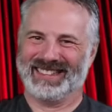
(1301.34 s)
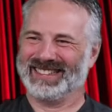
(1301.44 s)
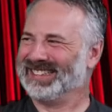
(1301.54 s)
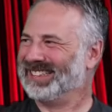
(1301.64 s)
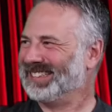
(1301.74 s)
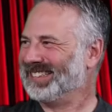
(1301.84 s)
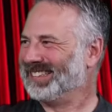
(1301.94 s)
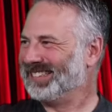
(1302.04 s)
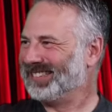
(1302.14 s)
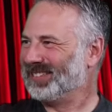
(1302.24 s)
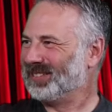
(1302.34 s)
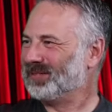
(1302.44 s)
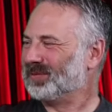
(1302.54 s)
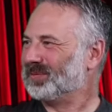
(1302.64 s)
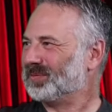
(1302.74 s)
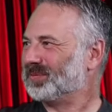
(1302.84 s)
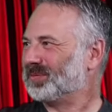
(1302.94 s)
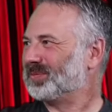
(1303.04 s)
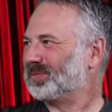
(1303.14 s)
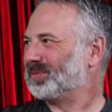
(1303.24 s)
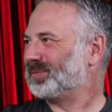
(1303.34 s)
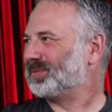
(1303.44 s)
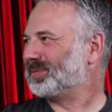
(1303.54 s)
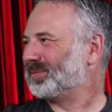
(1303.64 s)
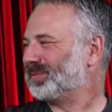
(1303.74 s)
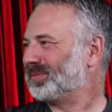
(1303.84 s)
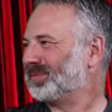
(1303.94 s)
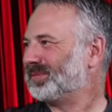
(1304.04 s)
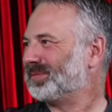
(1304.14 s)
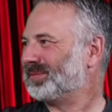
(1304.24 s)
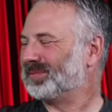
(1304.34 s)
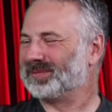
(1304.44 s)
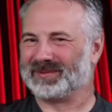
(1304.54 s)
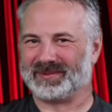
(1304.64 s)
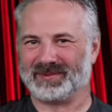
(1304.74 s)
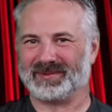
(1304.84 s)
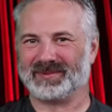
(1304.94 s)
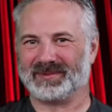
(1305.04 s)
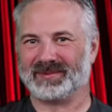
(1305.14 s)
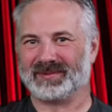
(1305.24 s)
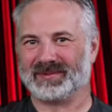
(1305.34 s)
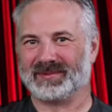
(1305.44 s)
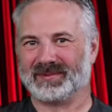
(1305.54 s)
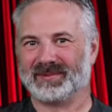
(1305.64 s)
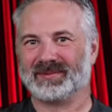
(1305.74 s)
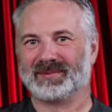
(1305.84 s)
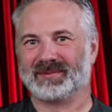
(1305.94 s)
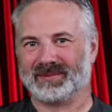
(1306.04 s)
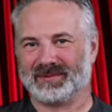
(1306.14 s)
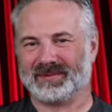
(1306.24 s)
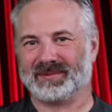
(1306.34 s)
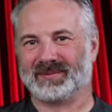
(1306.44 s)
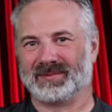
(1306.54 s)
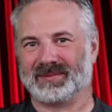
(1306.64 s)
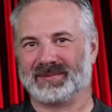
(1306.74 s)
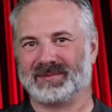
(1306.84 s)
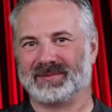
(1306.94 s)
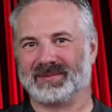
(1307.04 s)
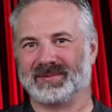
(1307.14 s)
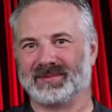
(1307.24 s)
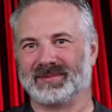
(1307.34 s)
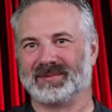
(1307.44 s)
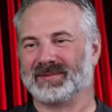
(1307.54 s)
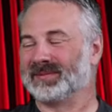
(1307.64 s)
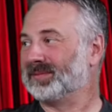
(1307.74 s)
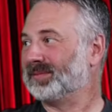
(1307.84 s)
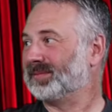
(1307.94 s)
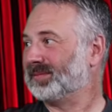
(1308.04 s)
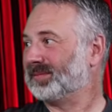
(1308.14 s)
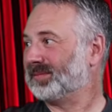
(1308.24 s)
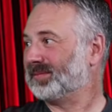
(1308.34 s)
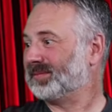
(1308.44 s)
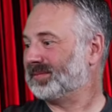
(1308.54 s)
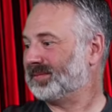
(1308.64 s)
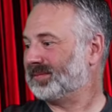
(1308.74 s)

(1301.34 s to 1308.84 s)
This person isn't speaking.